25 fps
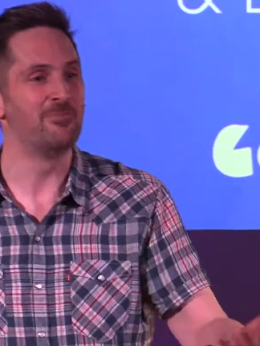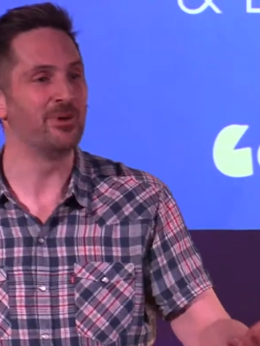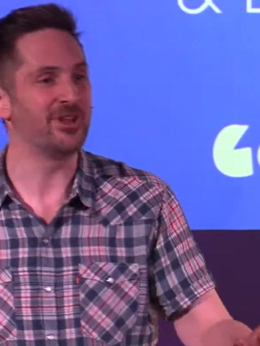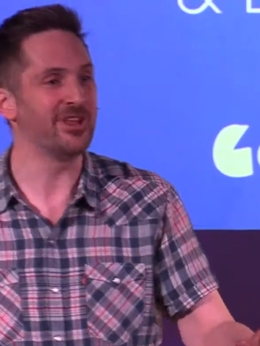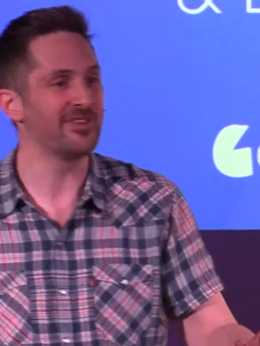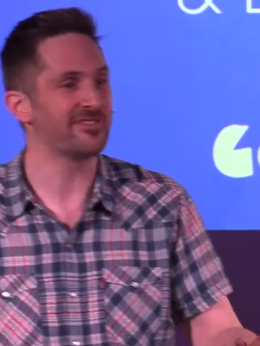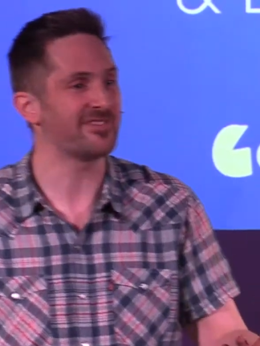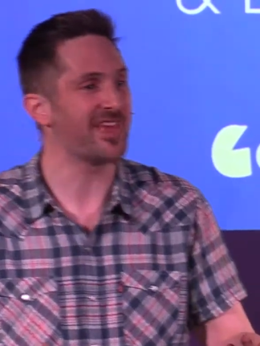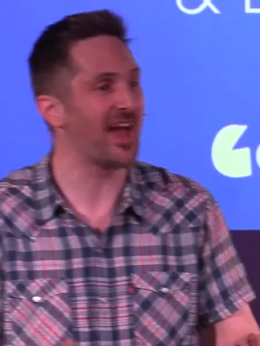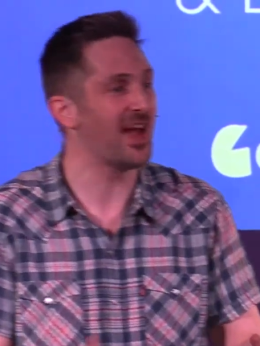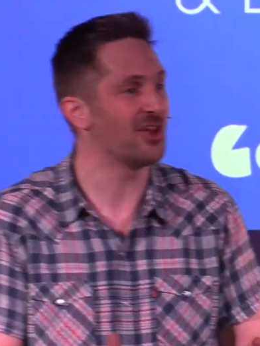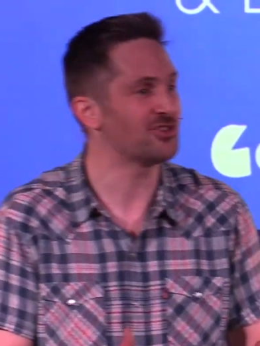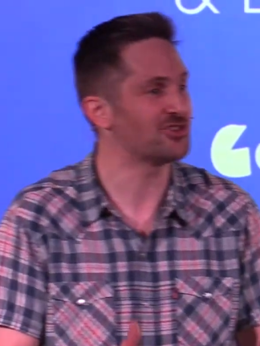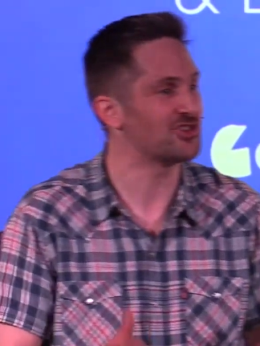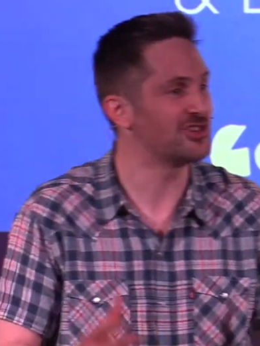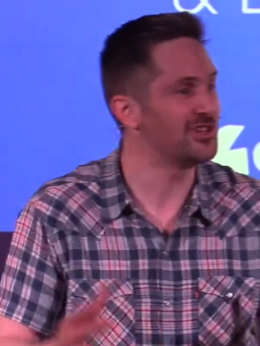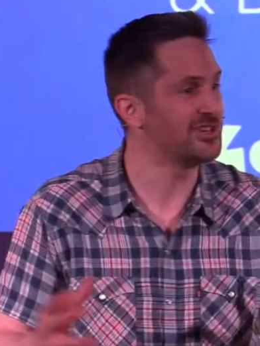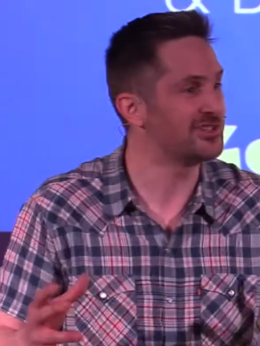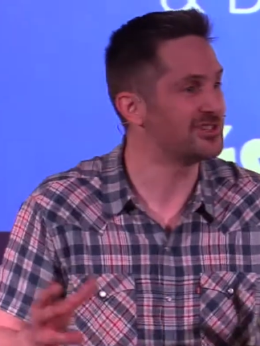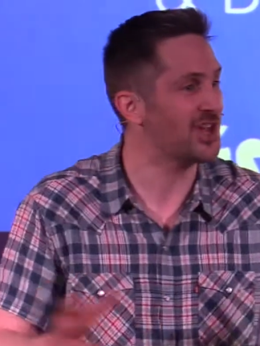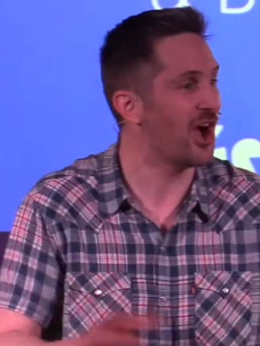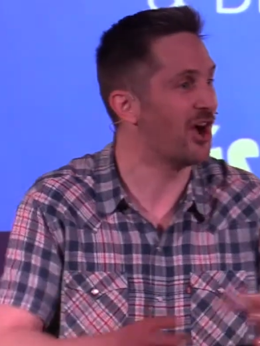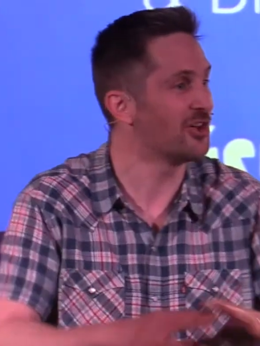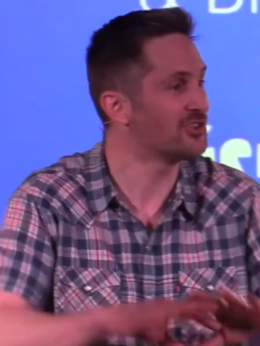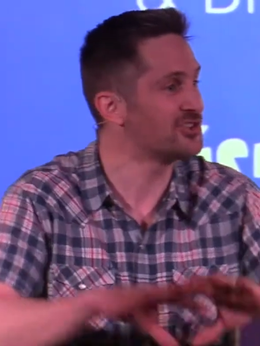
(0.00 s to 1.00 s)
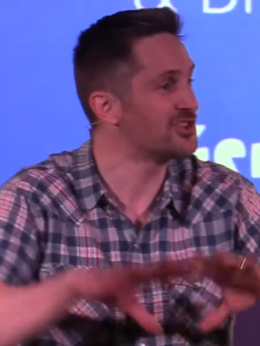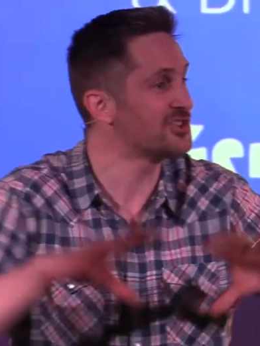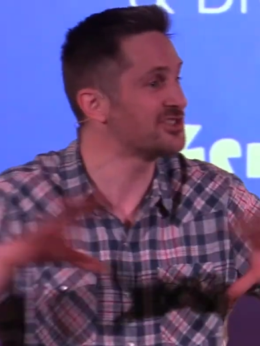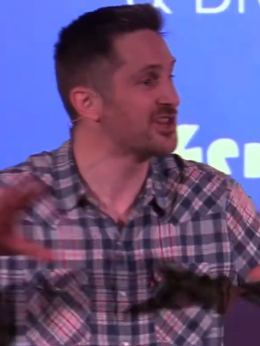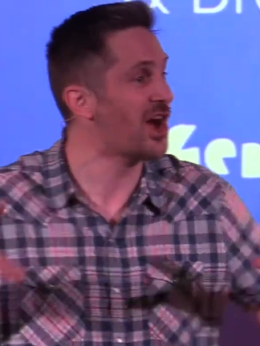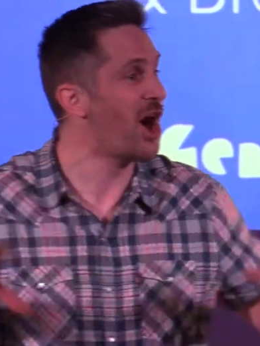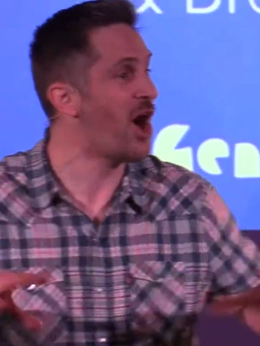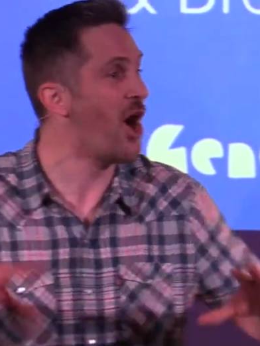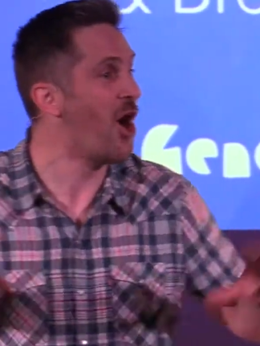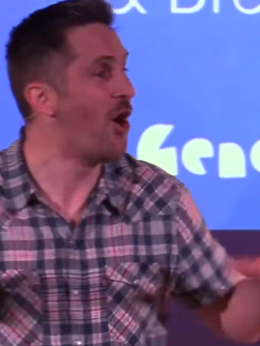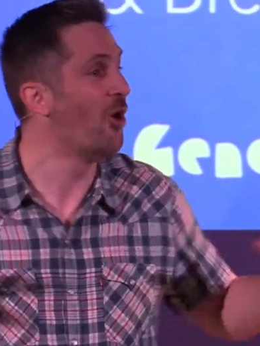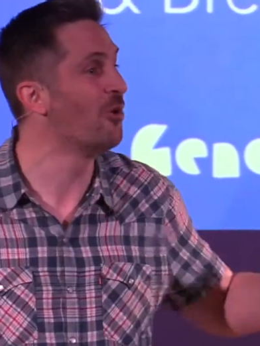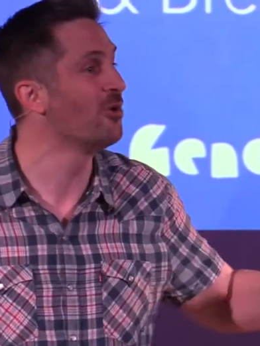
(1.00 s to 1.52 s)
but it actually
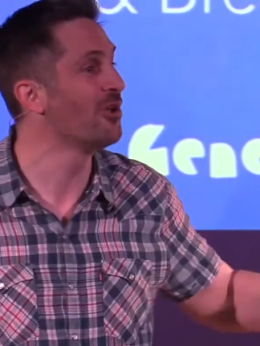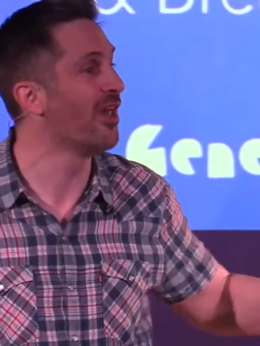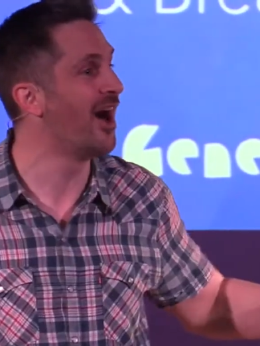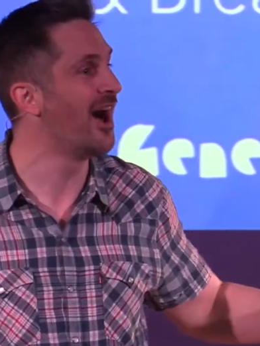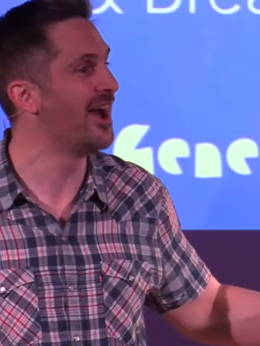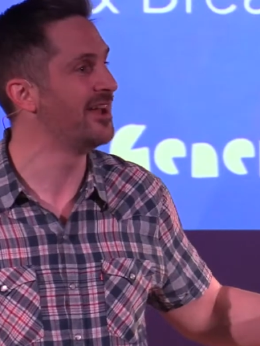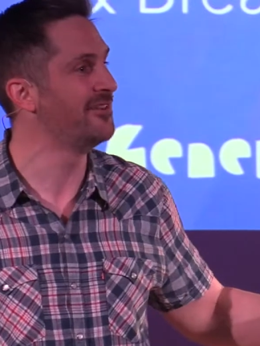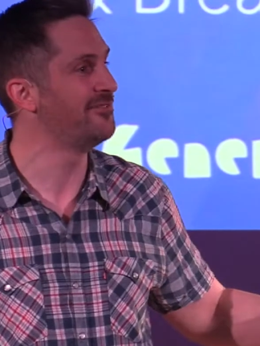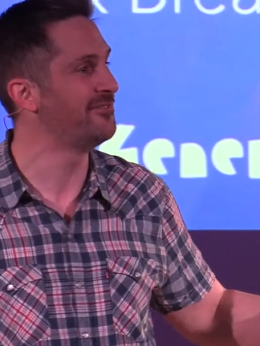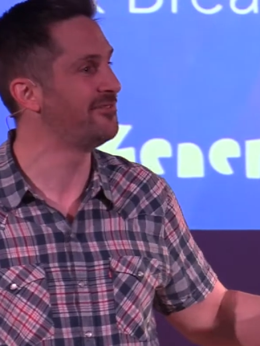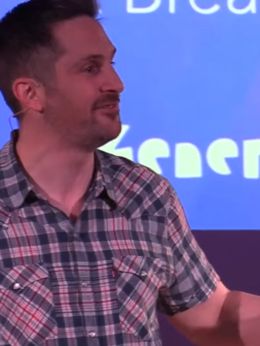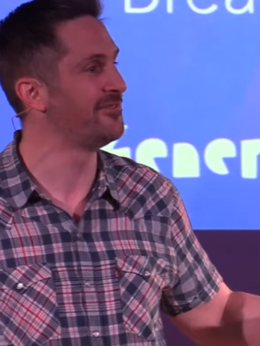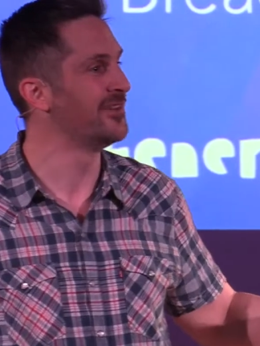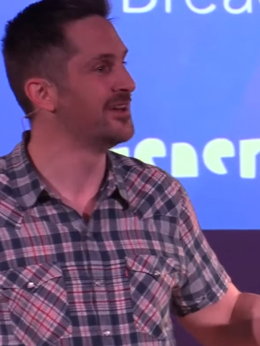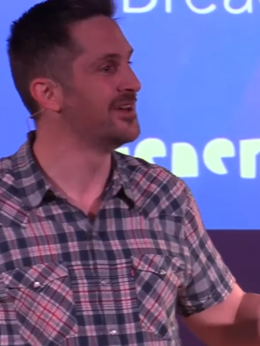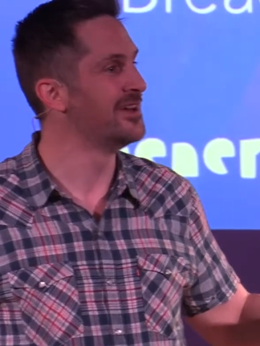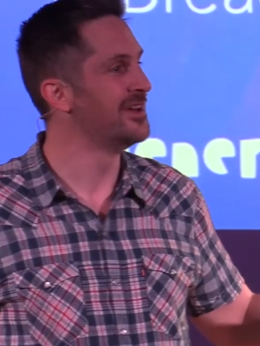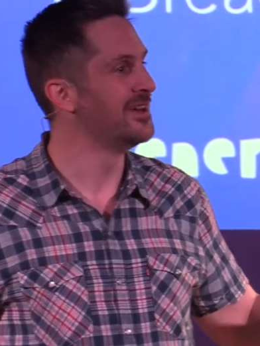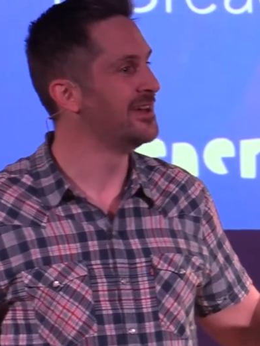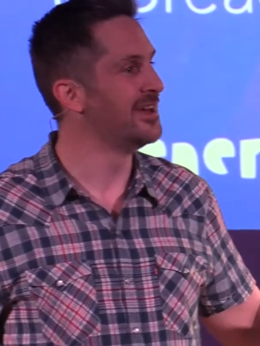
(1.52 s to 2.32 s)
touches our whole life.